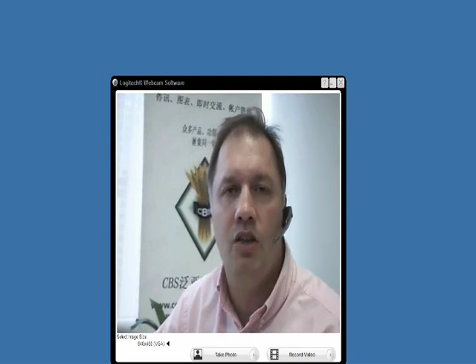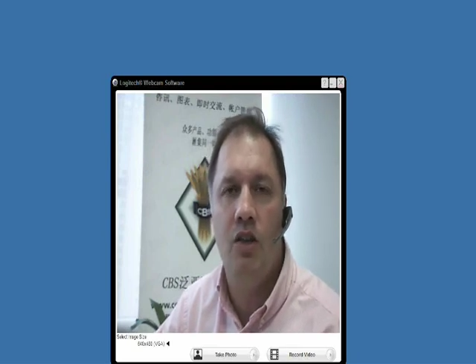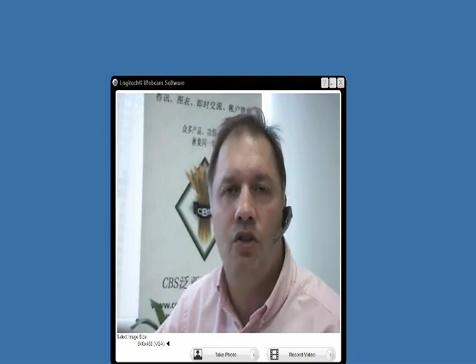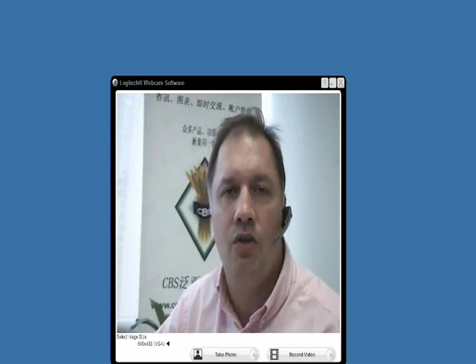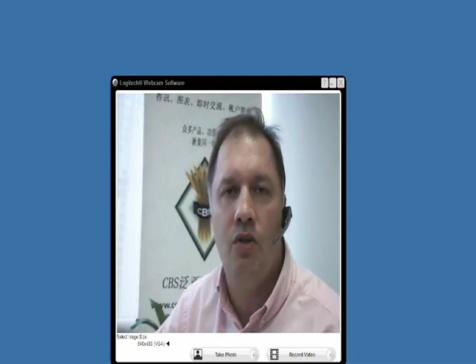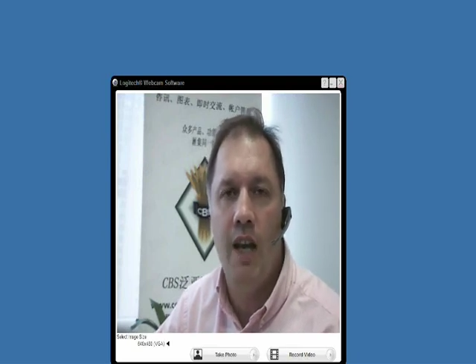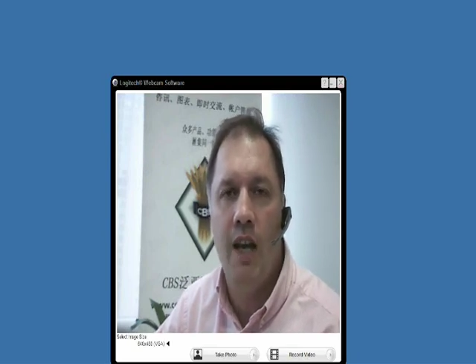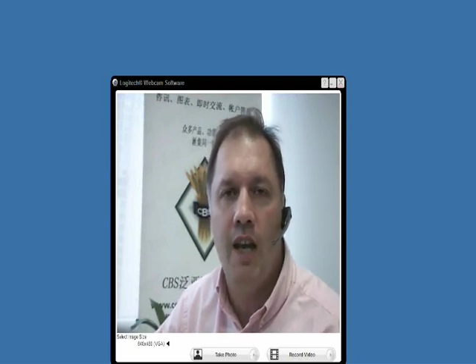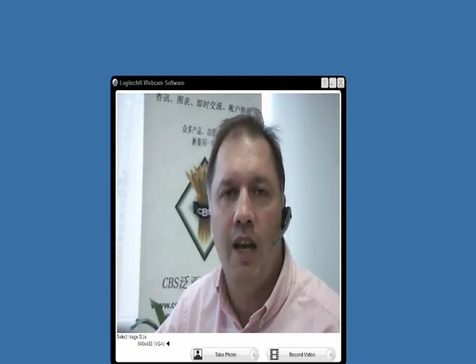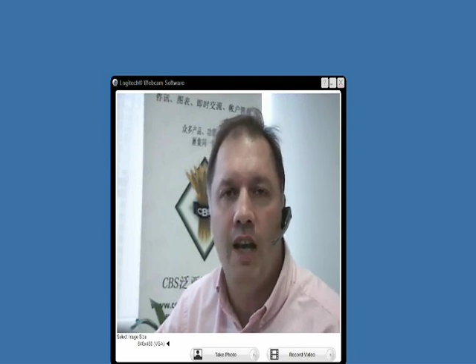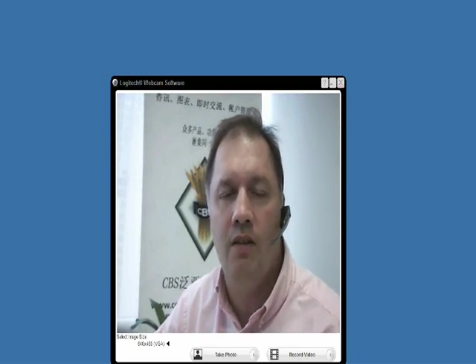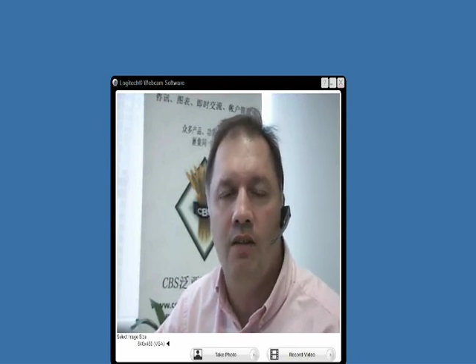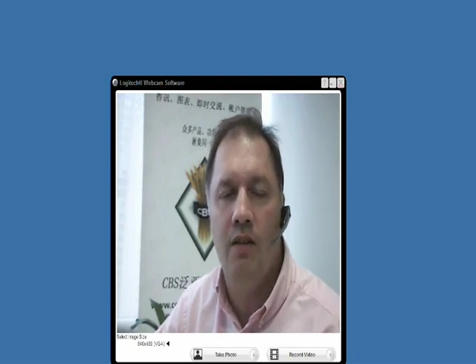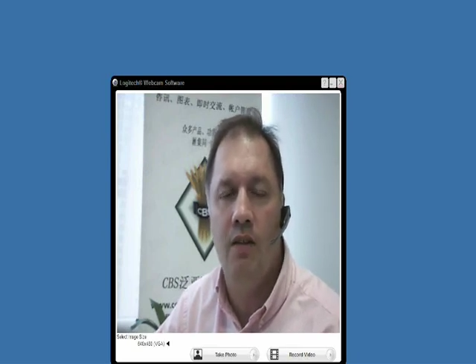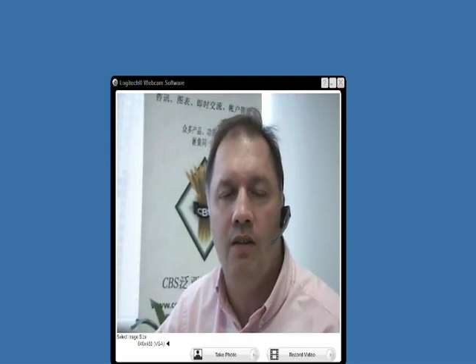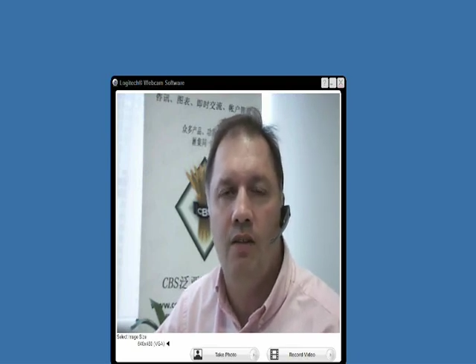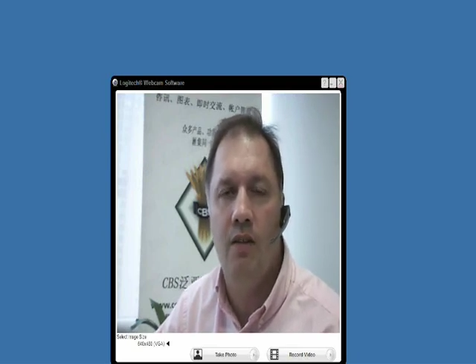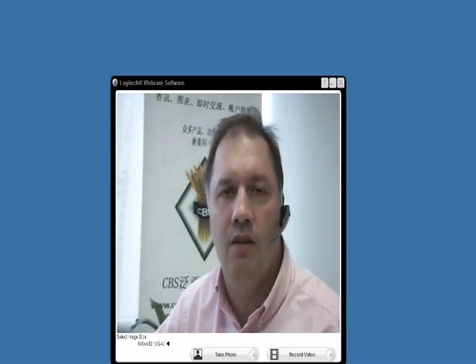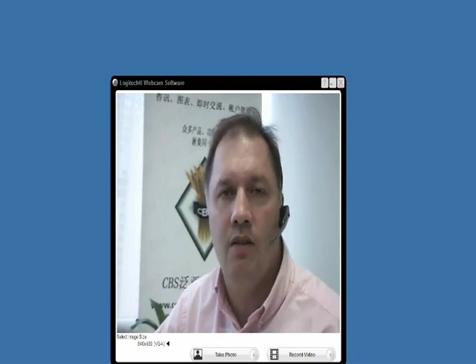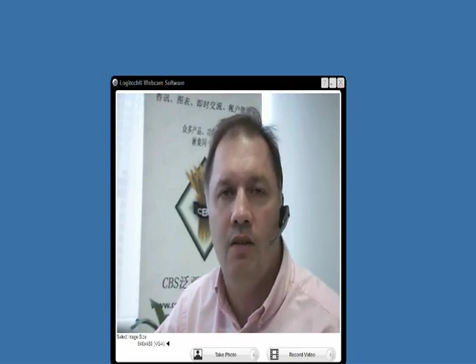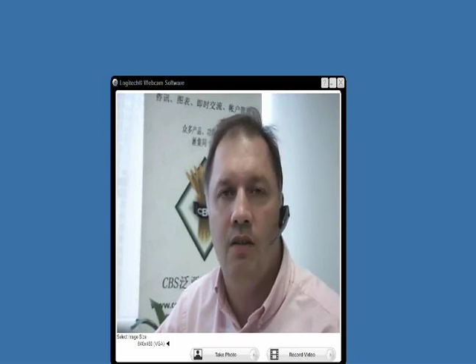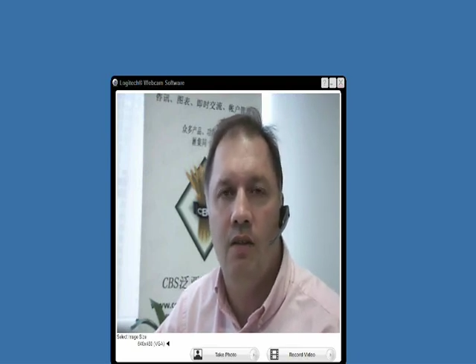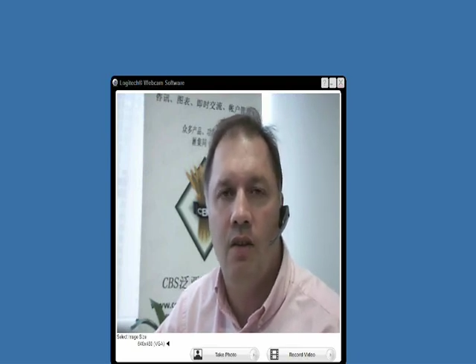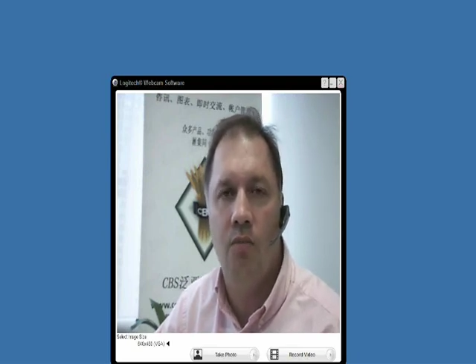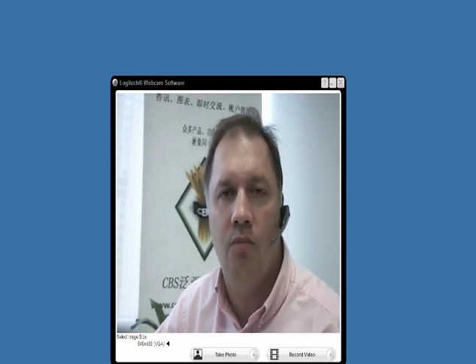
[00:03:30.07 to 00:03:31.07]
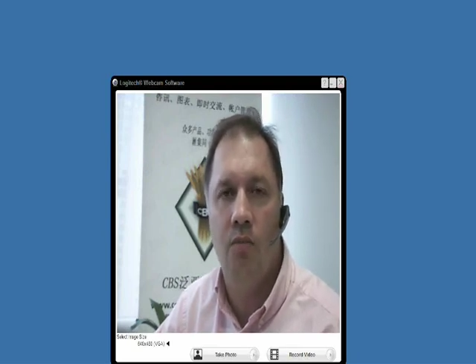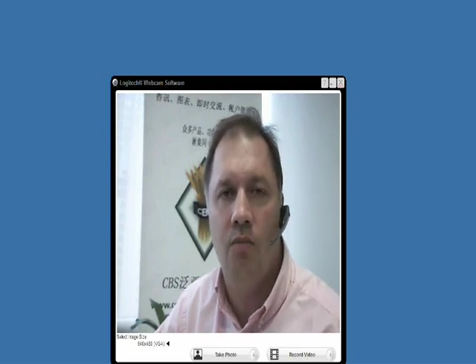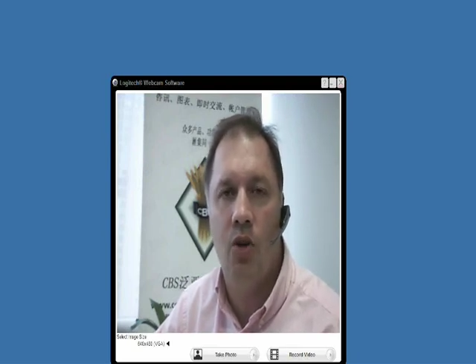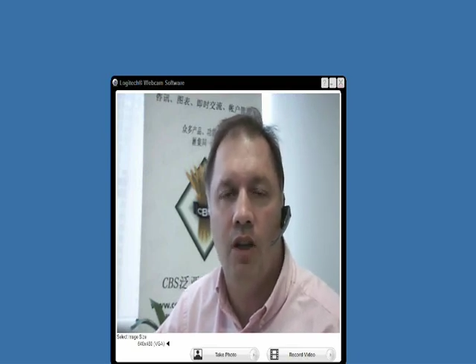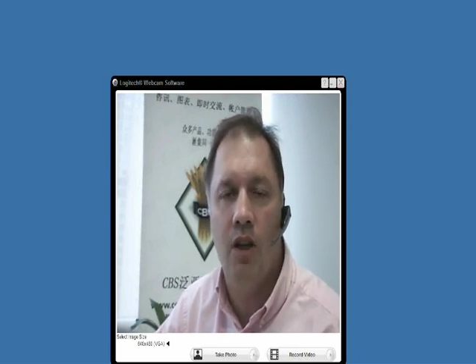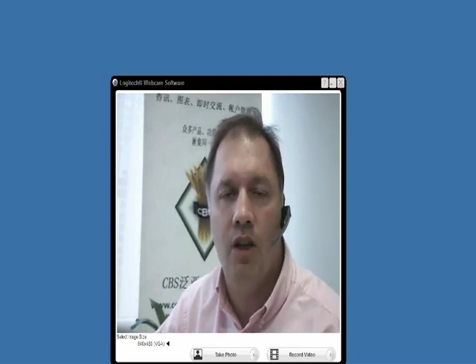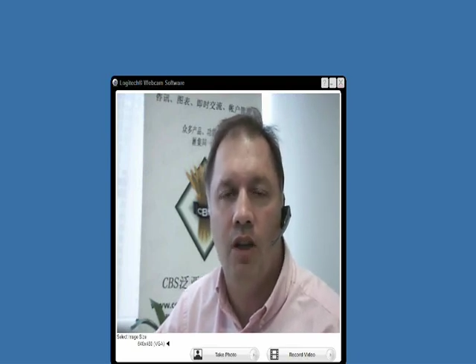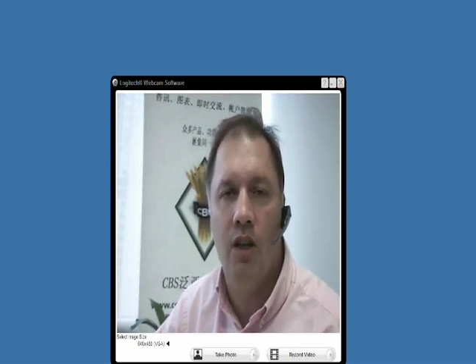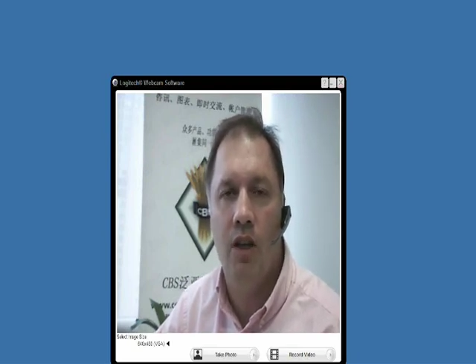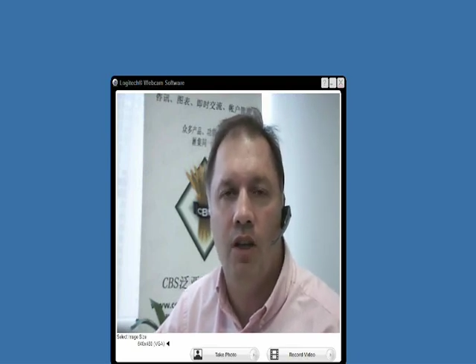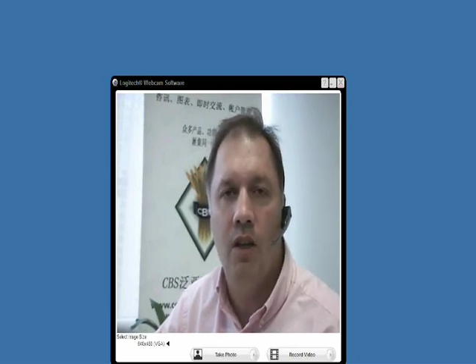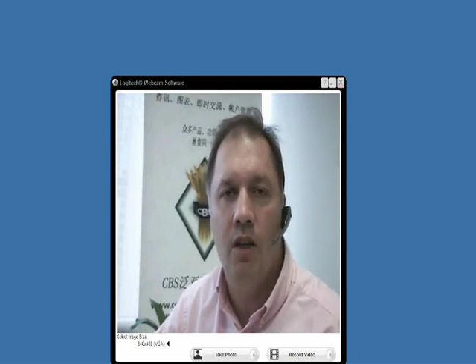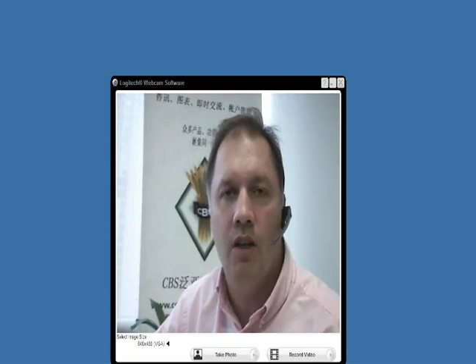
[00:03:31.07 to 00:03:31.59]
traded
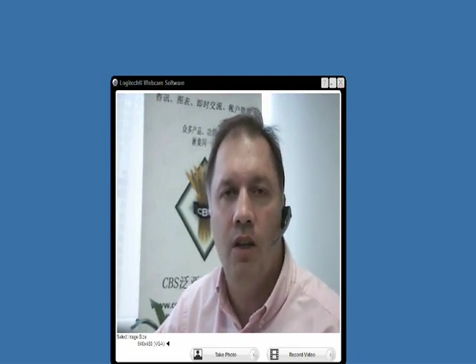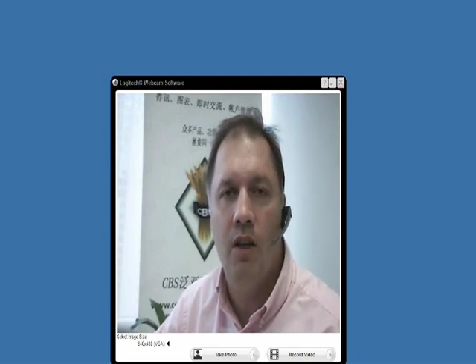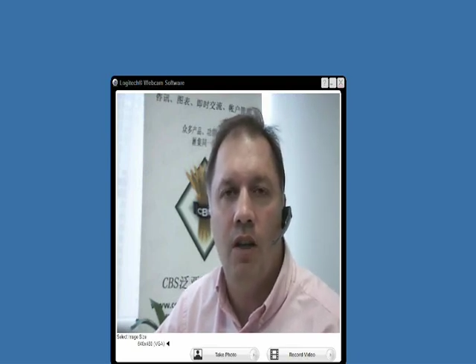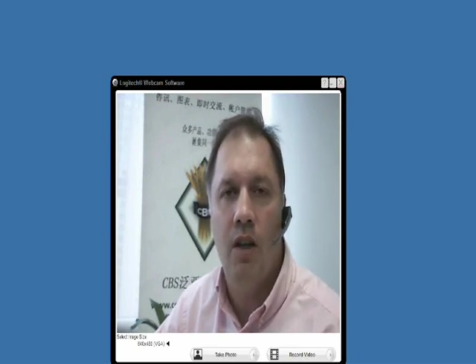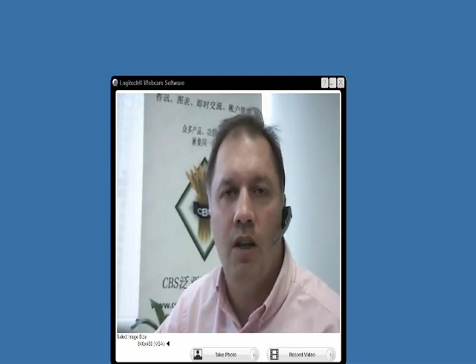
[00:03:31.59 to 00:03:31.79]
commodity,